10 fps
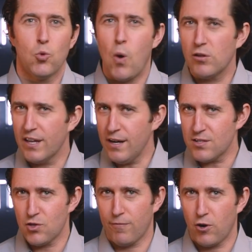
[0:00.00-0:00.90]
While Linux
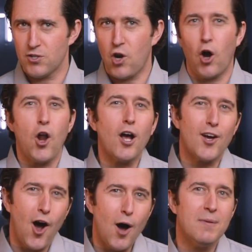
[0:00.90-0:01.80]
servers are not
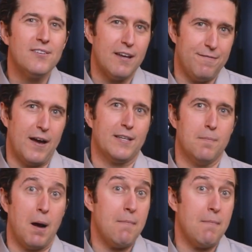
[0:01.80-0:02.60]
commonly affected by